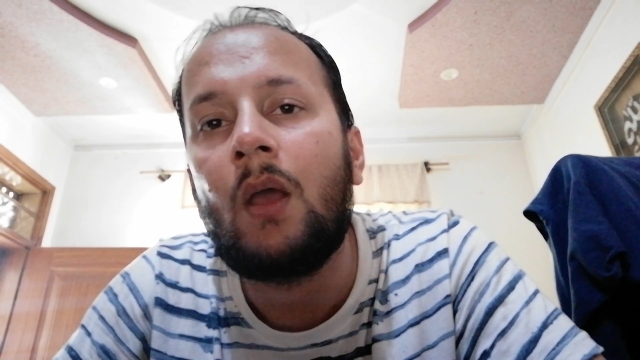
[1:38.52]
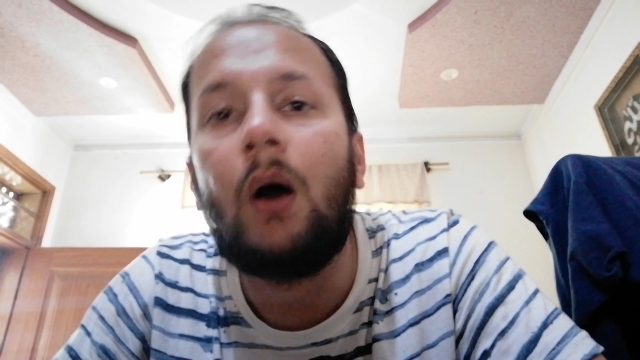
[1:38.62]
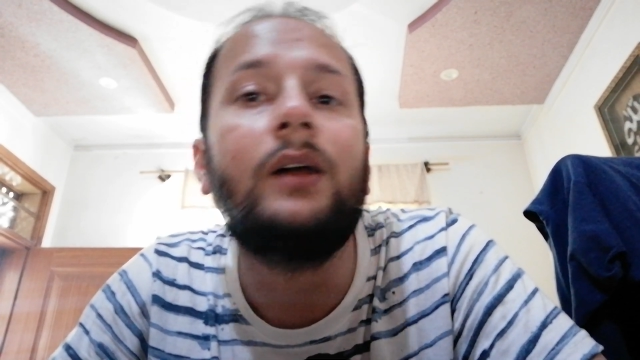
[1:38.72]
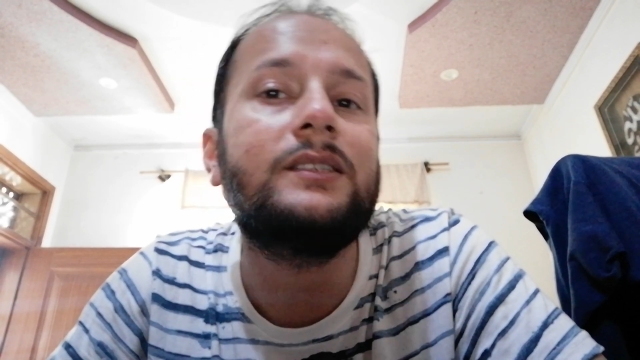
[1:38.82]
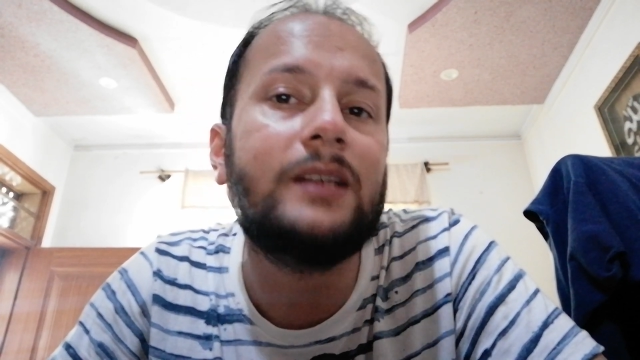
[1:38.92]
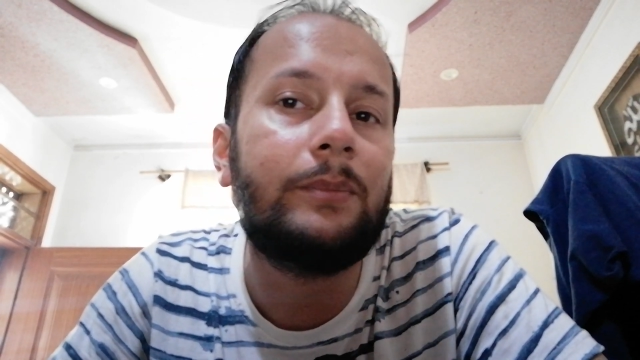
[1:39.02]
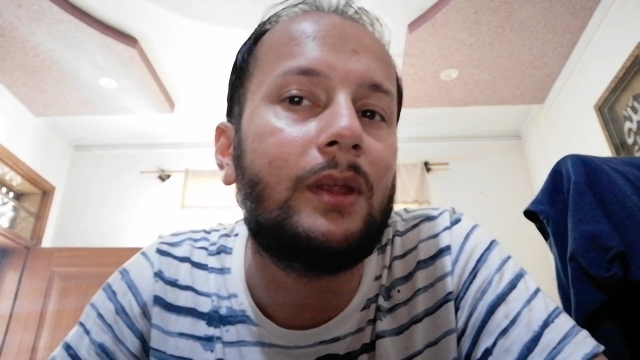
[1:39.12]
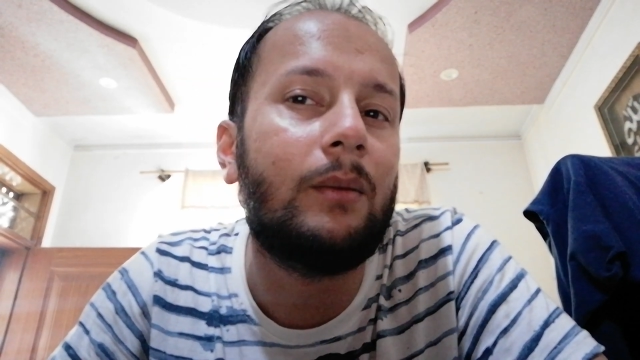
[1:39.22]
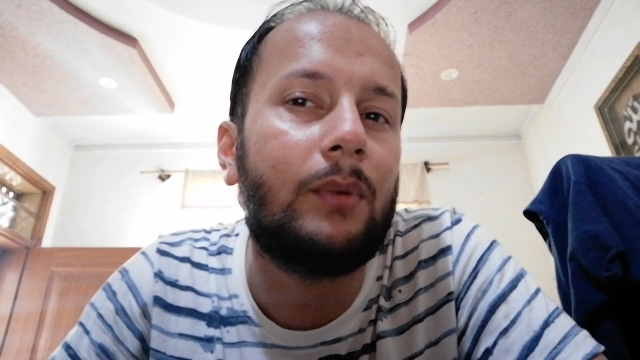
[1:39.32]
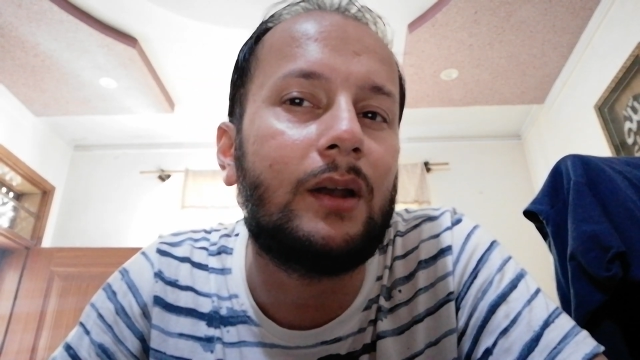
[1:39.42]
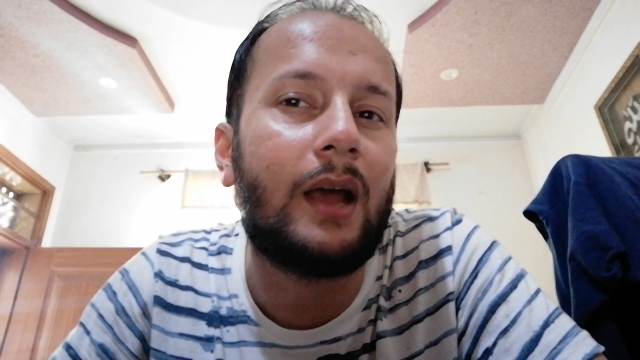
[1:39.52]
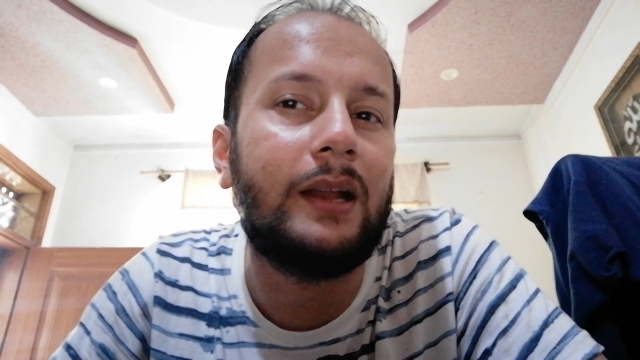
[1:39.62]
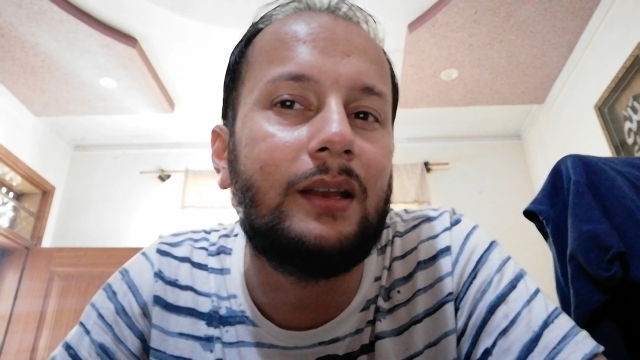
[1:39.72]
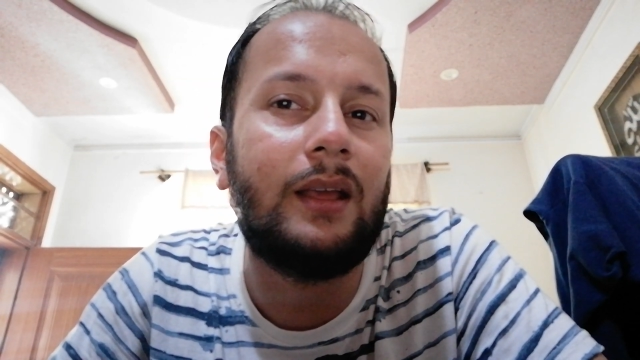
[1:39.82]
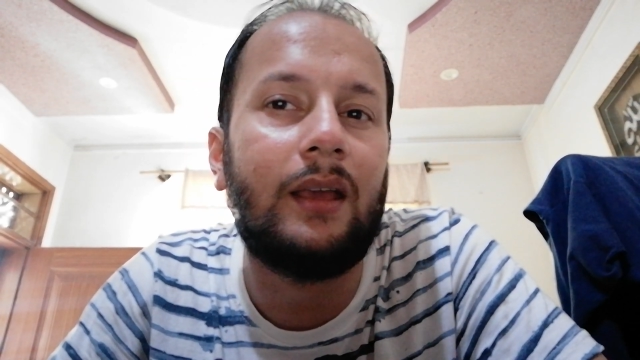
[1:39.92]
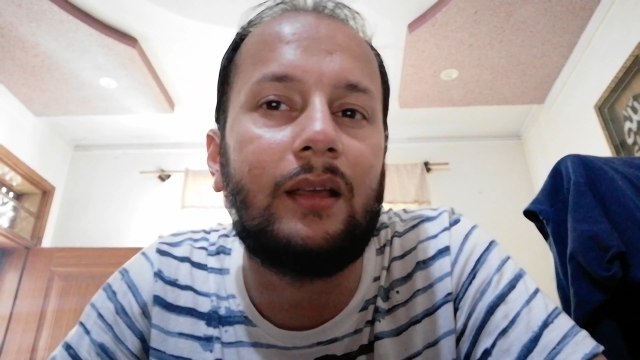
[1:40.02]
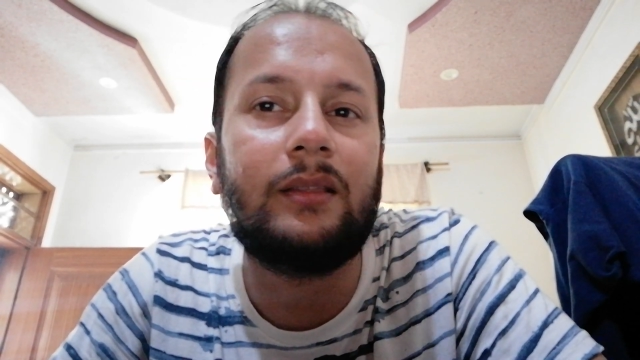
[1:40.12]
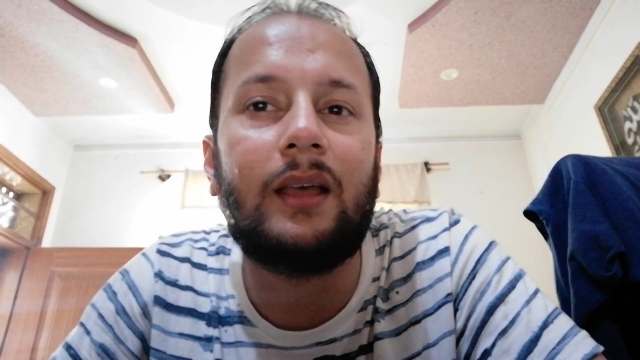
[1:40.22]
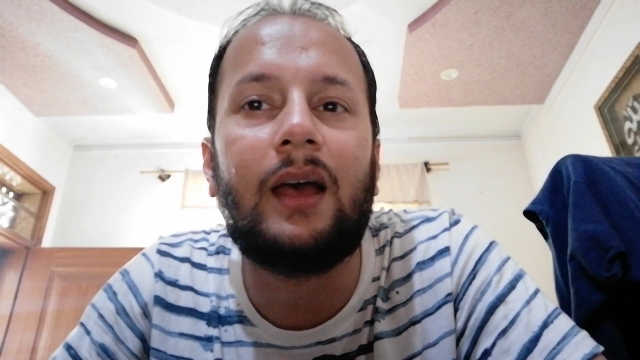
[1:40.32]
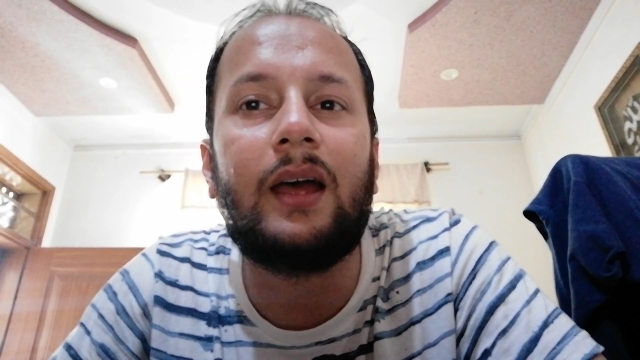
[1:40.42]
on September
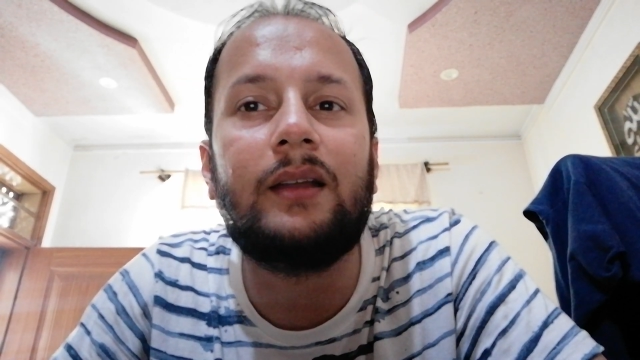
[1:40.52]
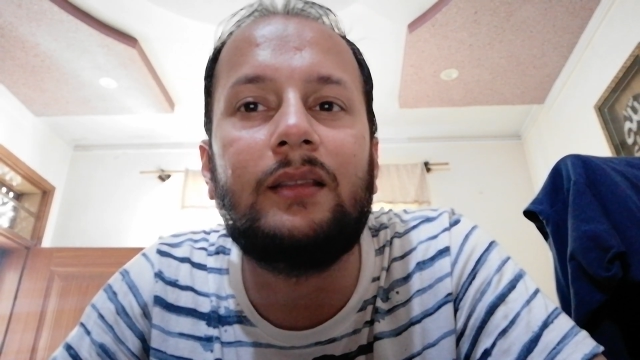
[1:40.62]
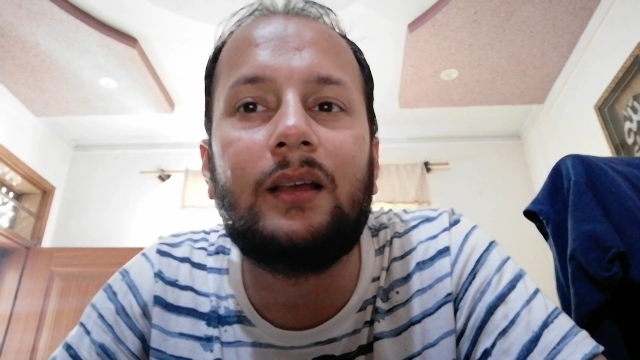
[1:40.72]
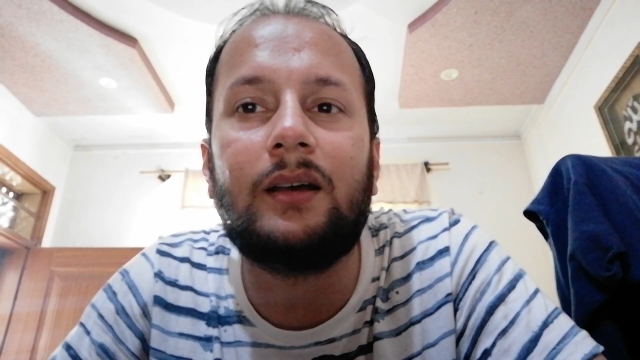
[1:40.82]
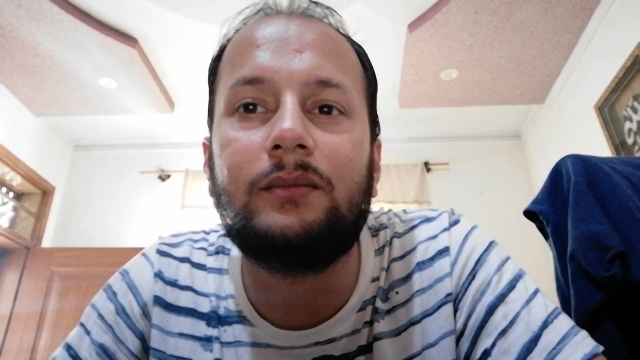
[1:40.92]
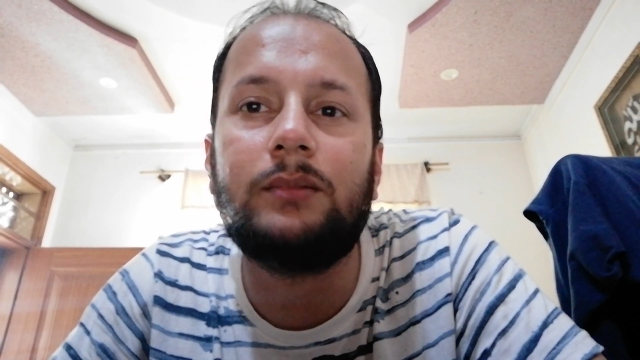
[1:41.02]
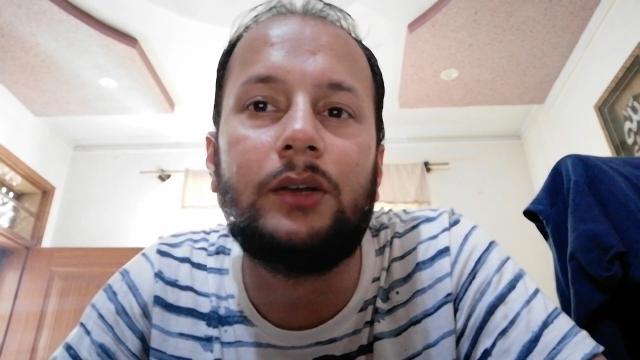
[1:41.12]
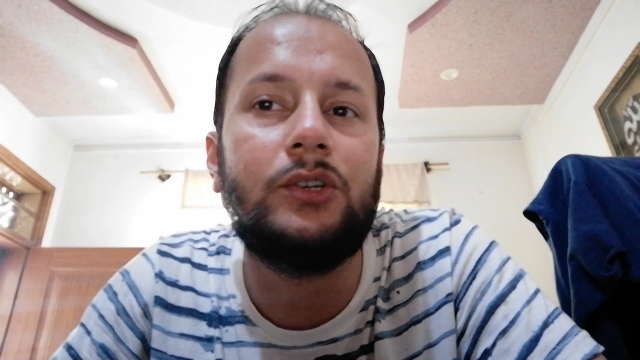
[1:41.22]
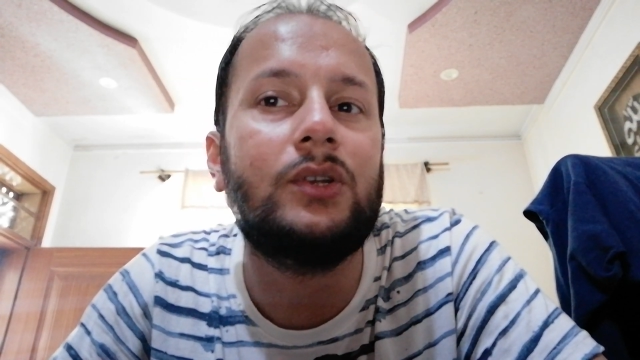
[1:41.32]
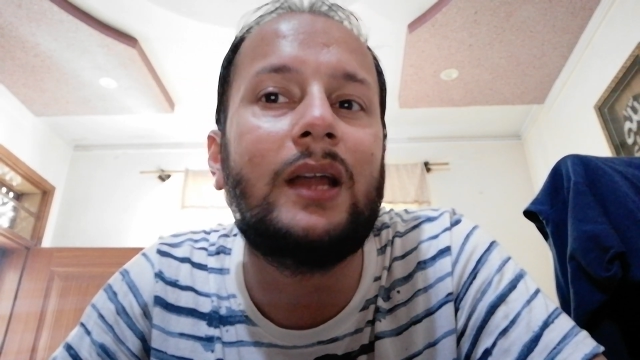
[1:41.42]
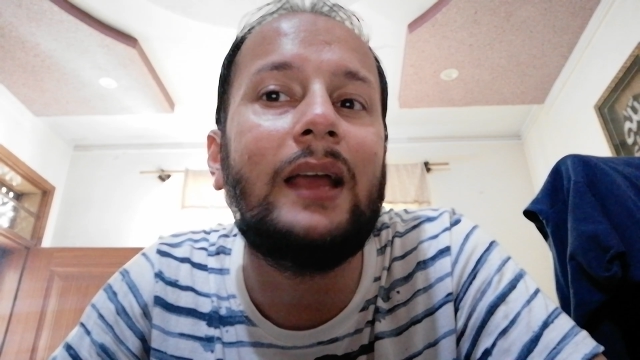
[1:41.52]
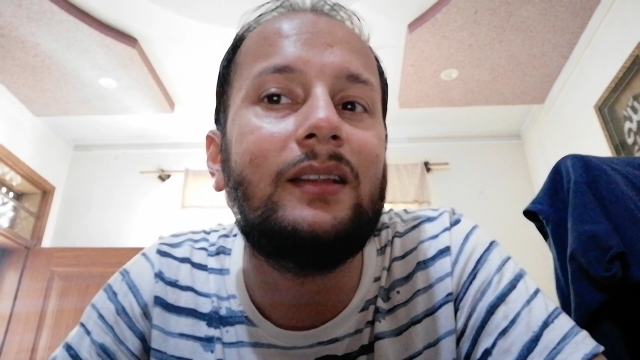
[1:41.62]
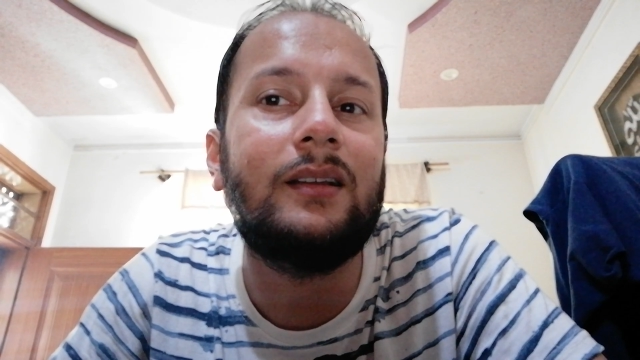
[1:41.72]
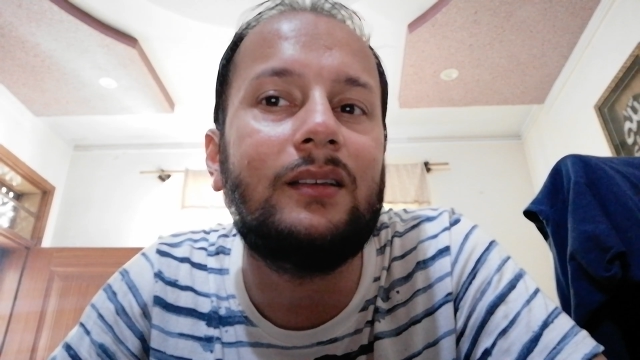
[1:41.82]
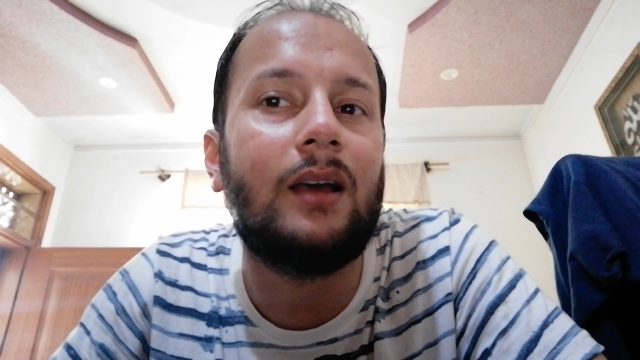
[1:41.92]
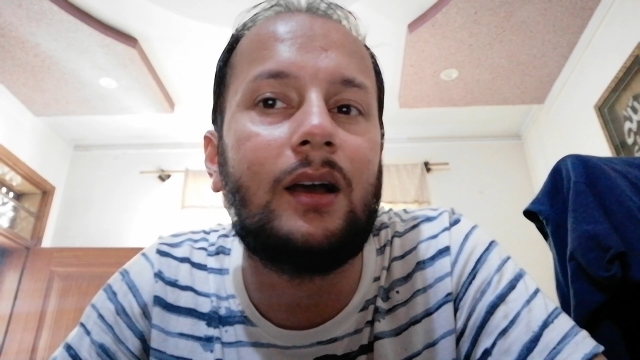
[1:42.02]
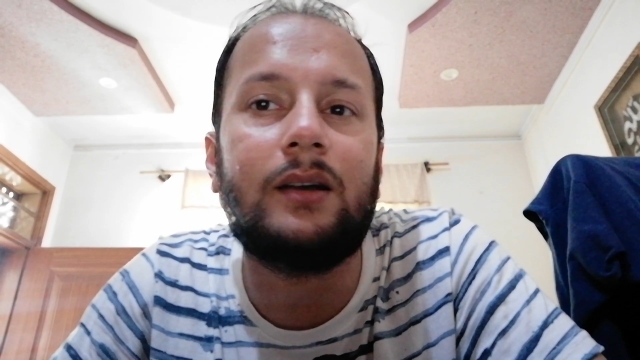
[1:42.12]
19th at the United